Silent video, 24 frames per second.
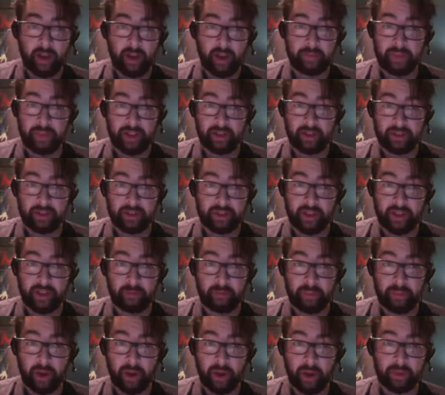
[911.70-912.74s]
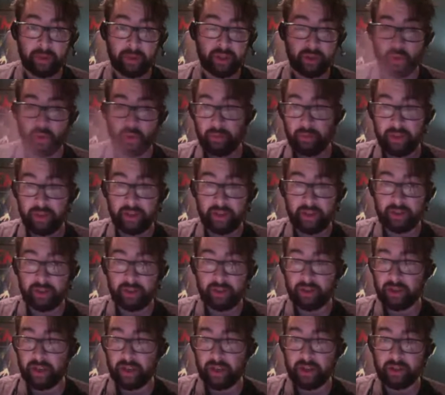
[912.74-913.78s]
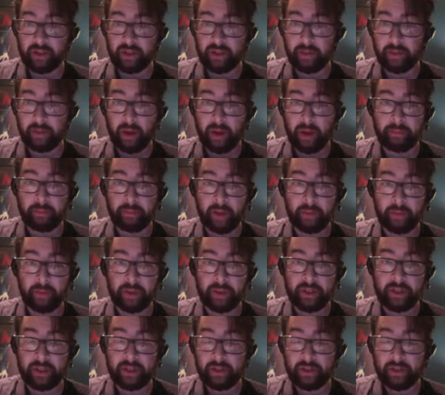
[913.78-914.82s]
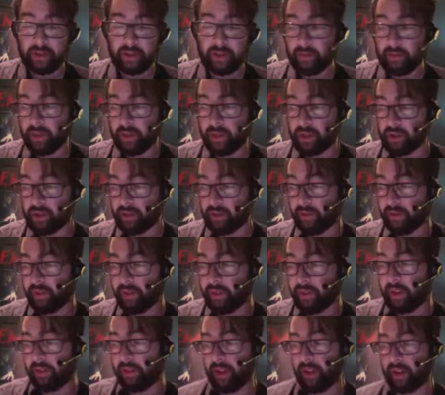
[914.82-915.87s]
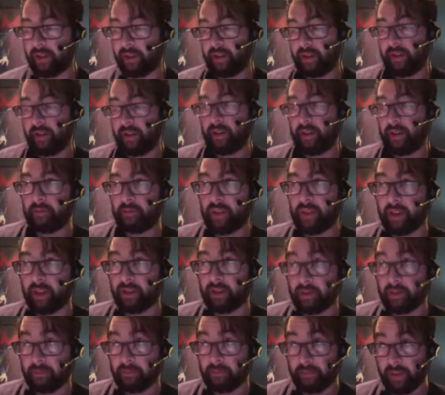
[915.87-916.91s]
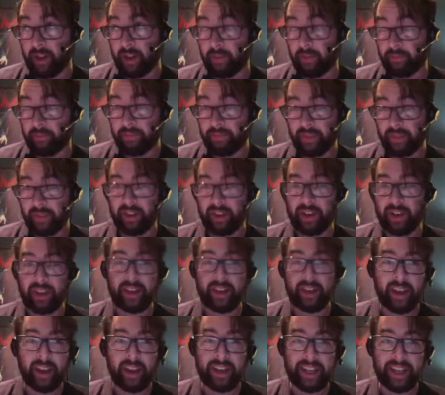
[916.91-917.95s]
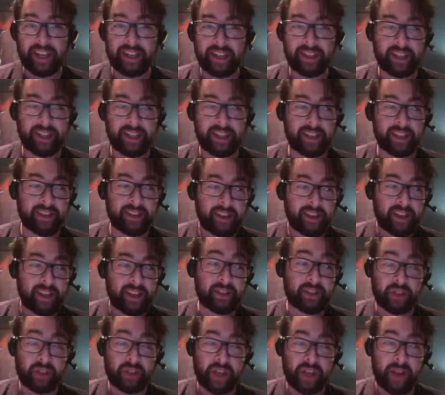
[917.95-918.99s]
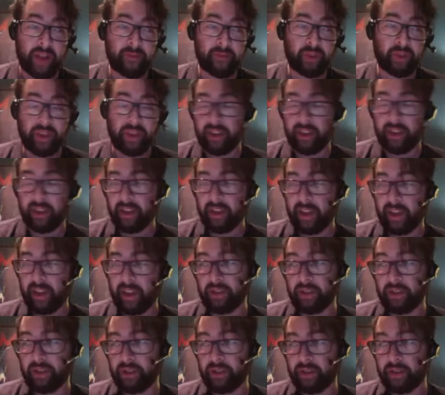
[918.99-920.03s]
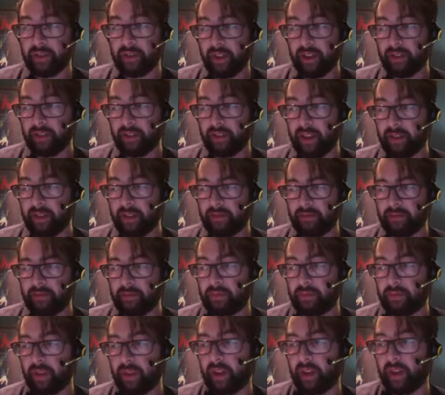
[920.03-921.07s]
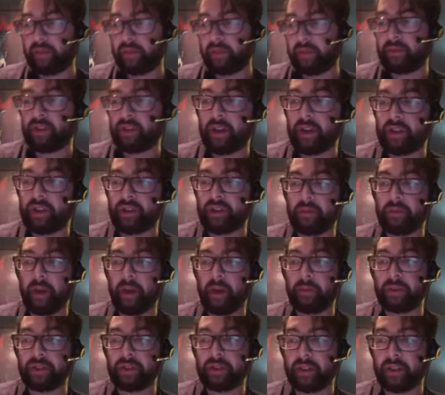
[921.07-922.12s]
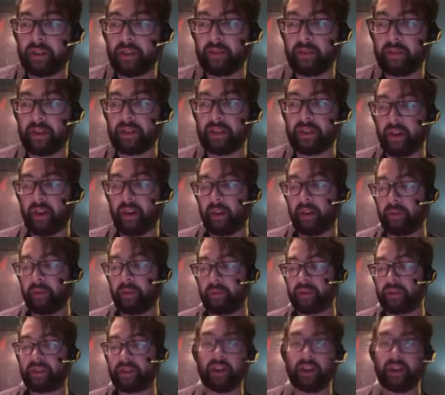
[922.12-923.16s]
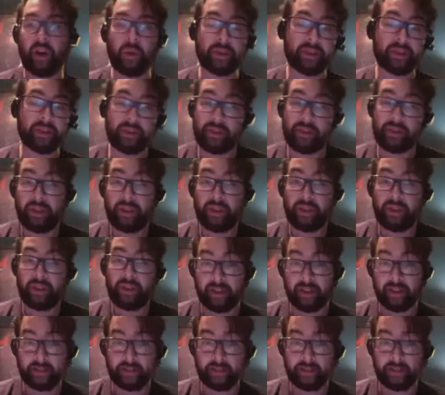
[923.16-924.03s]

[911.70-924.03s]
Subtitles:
being self-published or being traditionally published. You shouldn't think that being an indie is a shameful thing, and you shouldn't think that traditional publishing is 100% always a good thing.